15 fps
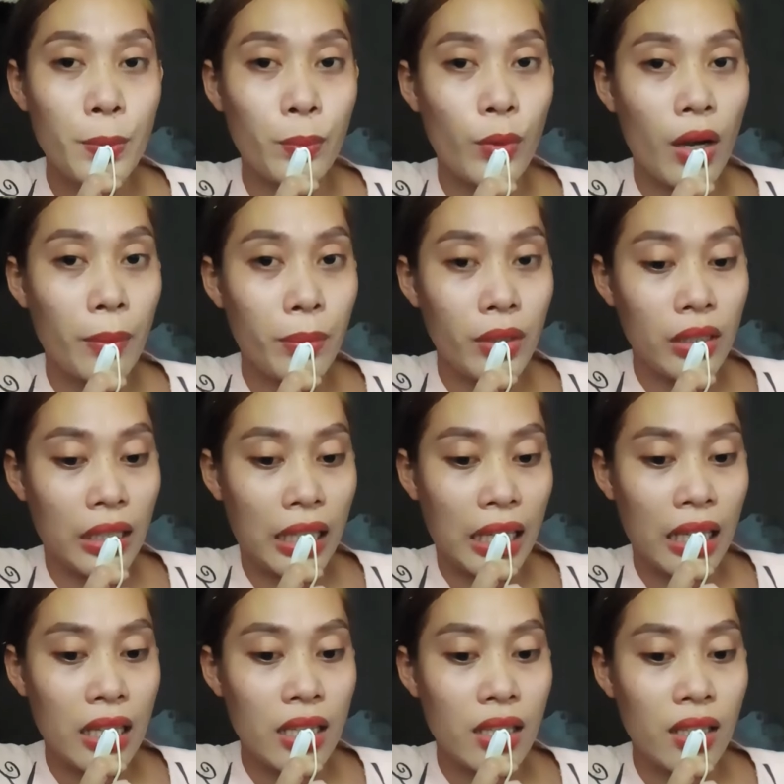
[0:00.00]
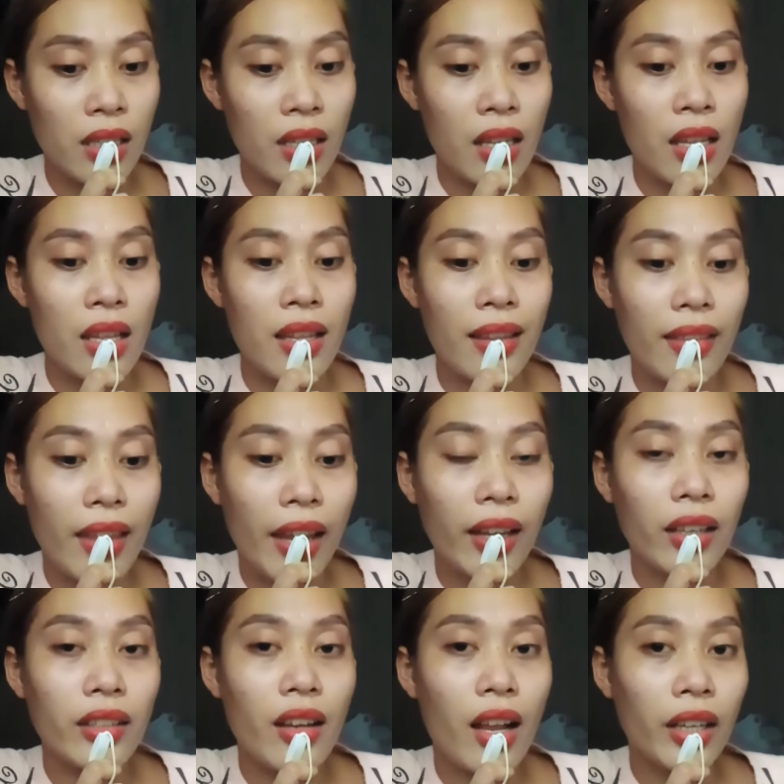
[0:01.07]
properly, they
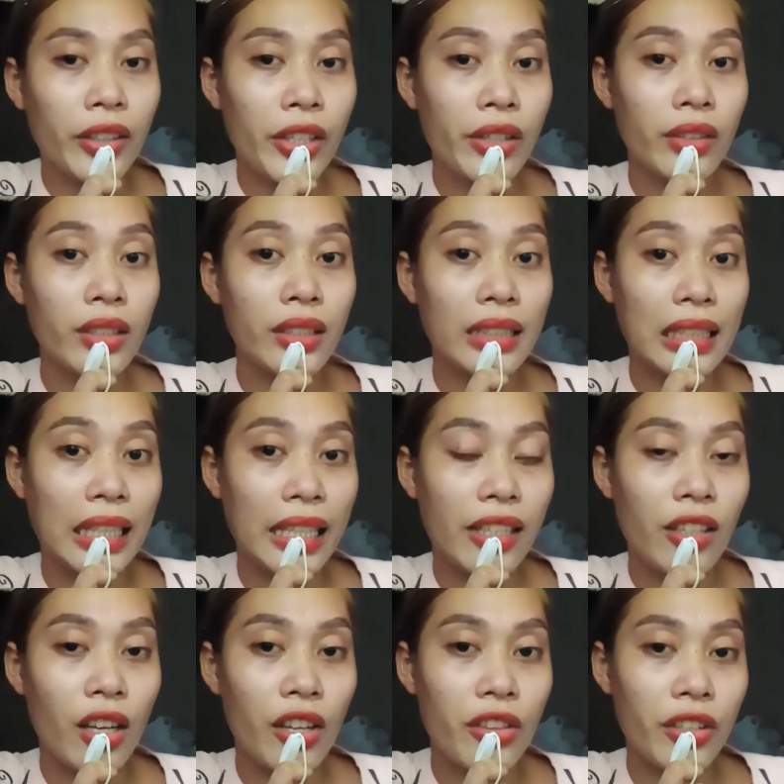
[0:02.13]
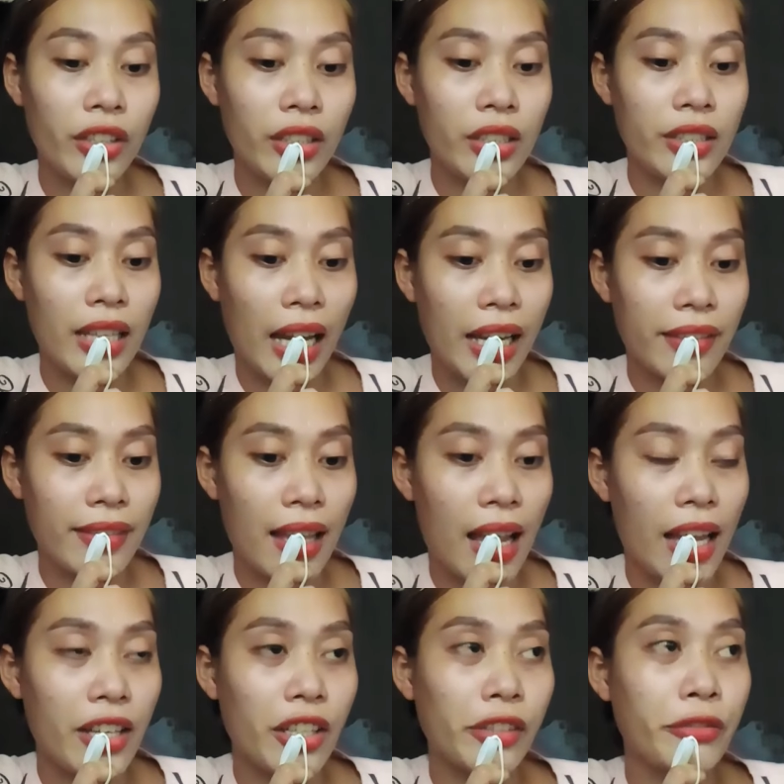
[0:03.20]
can accurately gather data
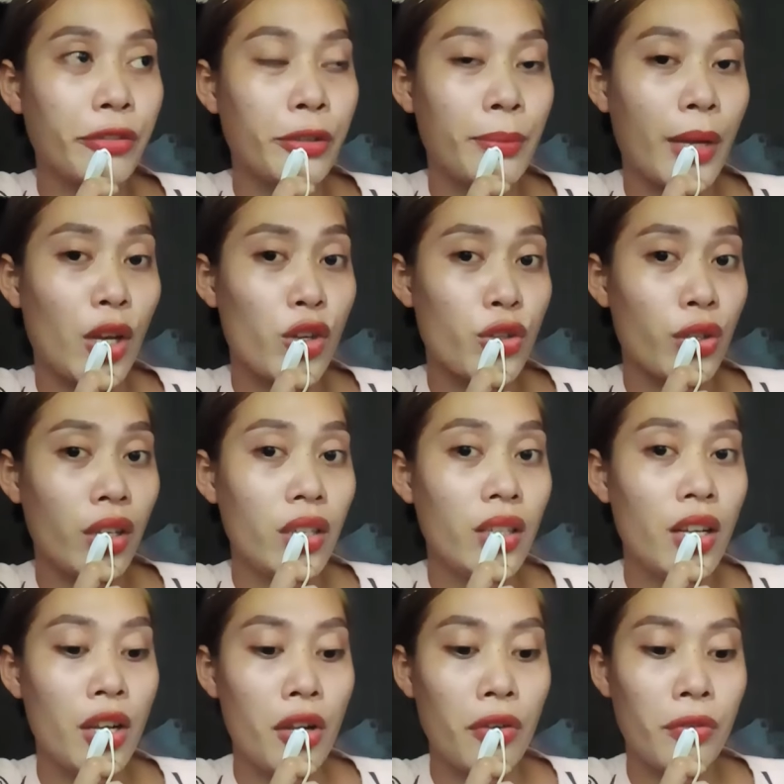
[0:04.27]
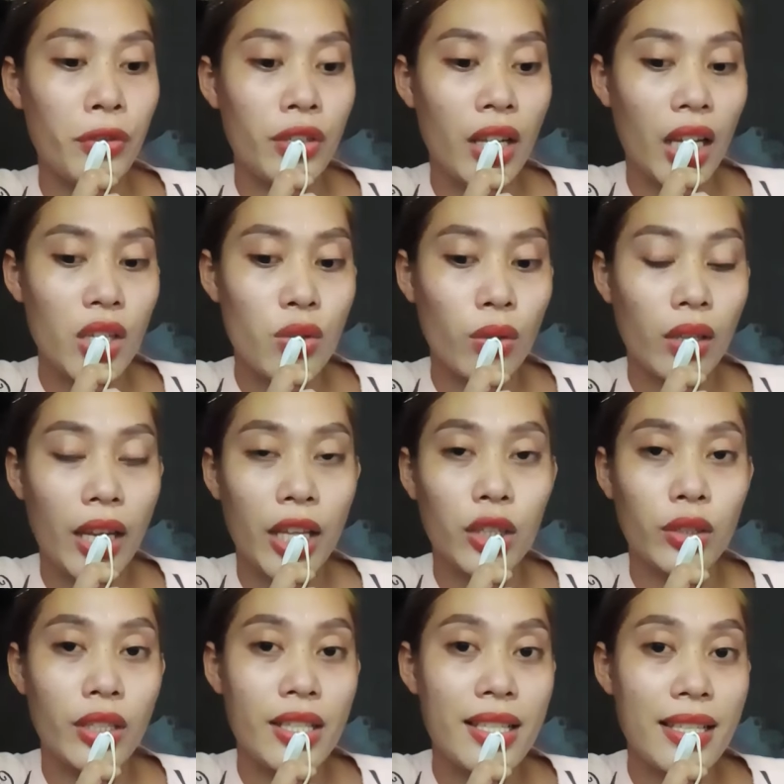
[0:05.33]
and information for the
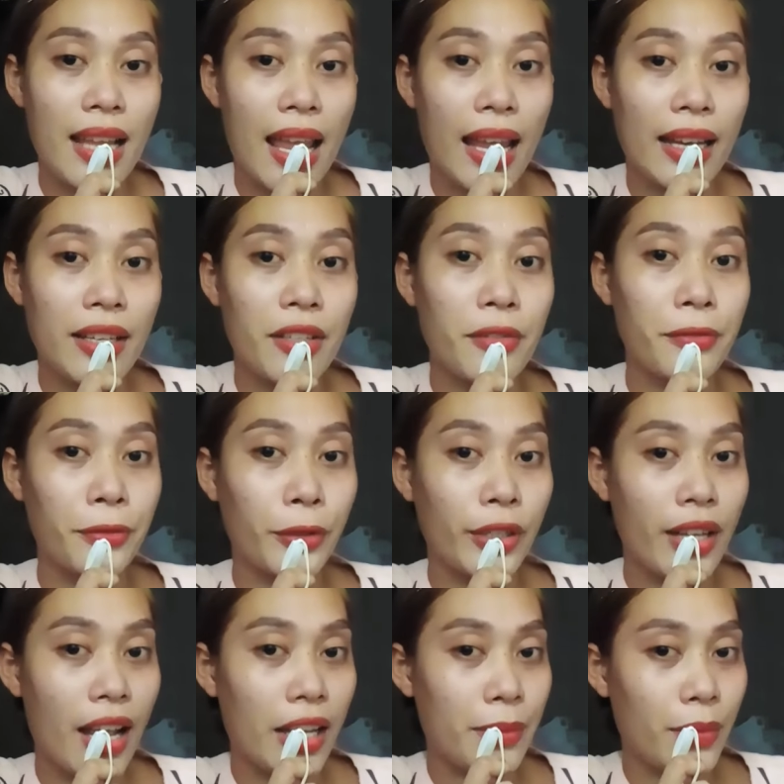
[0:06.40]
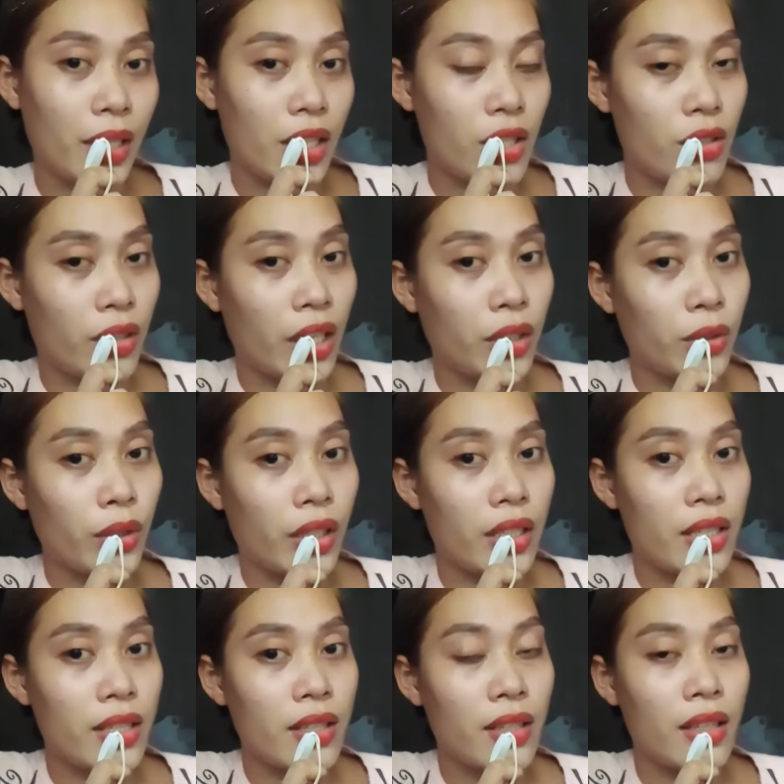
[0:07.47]
educators and for the
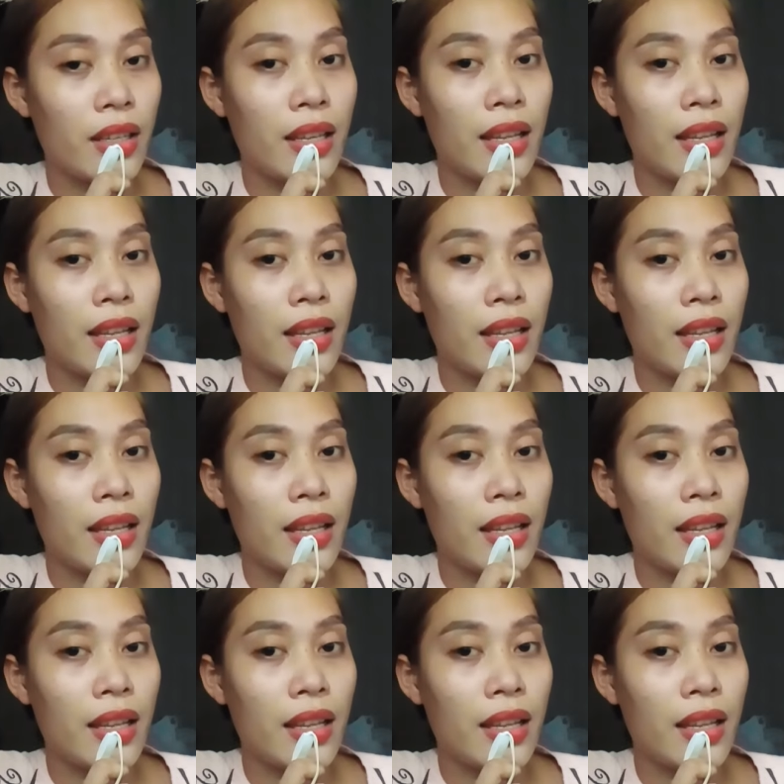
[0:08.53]
administrators.